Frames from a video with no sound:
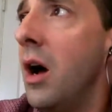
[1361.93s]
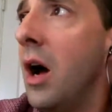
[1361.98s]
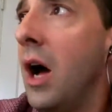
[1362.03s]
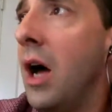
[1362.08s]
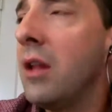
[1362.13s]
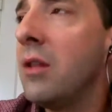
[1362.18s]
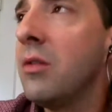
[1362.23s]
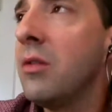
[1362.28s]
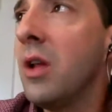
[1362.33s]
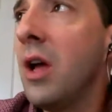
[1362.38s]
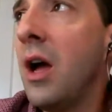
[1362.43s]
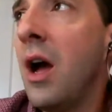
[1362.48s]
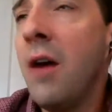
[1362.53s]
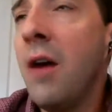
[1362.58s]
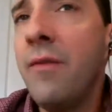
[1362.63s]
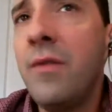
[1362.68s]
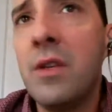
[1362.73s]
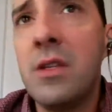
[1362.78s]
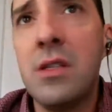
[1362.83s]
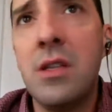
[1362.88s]
I
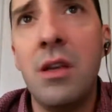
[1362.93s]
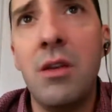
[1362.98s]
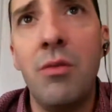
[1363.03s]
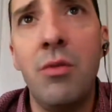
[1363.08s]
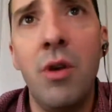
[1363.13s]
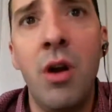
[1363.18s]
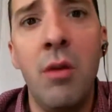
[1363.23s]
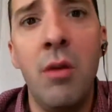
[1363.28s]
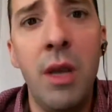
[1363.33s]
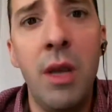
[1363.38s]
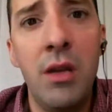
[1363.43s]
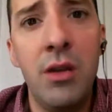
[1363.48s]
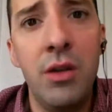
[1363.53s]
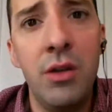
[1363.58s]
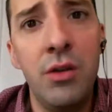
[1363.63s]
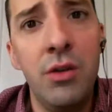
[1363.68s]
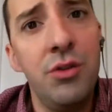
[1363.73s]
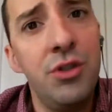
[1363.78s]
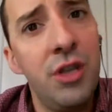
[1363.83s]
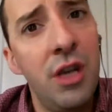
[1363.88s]
obviously Armando
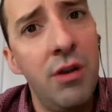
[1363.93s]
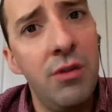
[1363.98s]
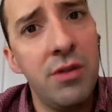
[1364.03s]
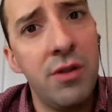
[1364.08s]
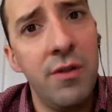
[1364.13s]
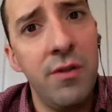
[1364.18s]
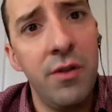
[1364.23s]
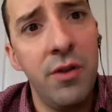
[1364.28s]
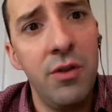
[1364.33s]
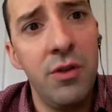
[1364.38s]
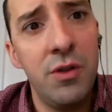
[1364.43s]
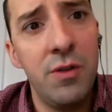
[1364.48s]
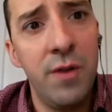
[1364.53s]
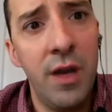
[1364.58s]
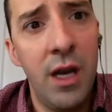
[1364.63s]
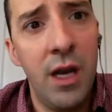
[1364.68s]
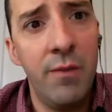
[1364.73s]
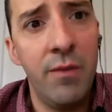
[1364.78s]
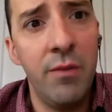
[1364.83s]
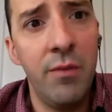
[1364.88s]
Iannucci, I was a huge
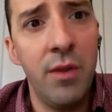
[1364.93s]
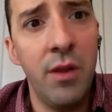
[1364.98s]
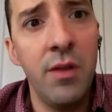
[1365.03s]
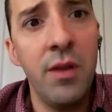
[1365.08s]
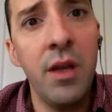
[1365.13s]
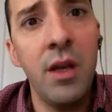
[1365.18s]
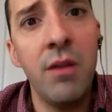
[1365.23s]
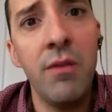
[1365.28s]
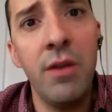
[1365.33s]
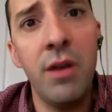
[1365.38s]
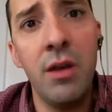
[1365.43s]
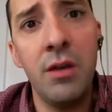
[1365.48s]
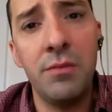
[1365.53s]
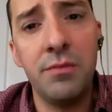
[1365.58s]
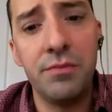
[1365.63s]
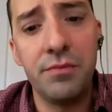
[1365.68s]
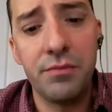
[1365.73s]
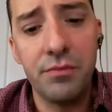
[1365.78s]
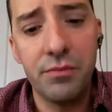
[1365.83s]
fan of from the thick of it.